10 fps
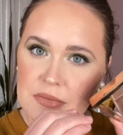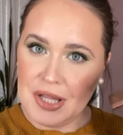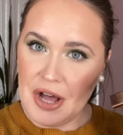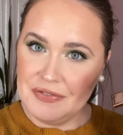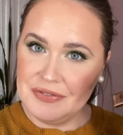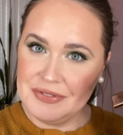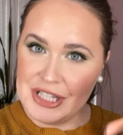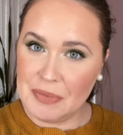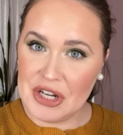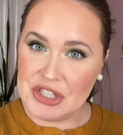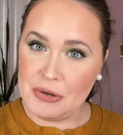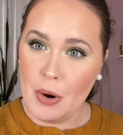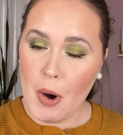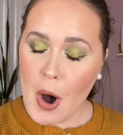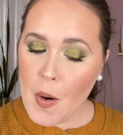love this blush
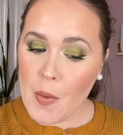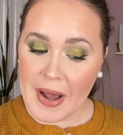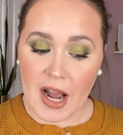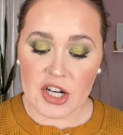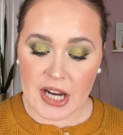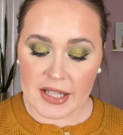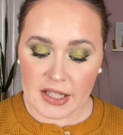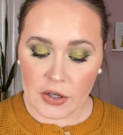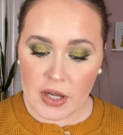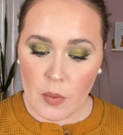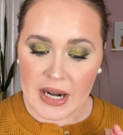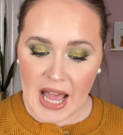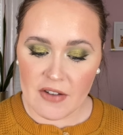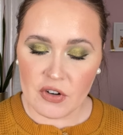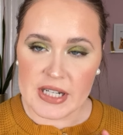duo. Oh my gosh, I literally want
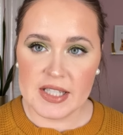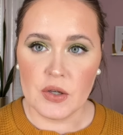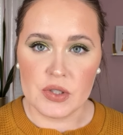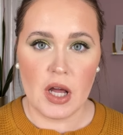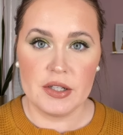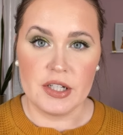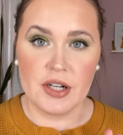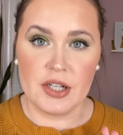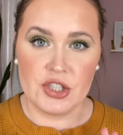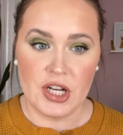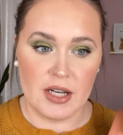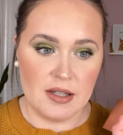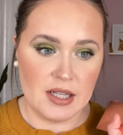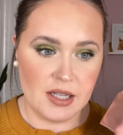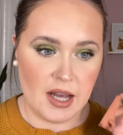every single solitary shade he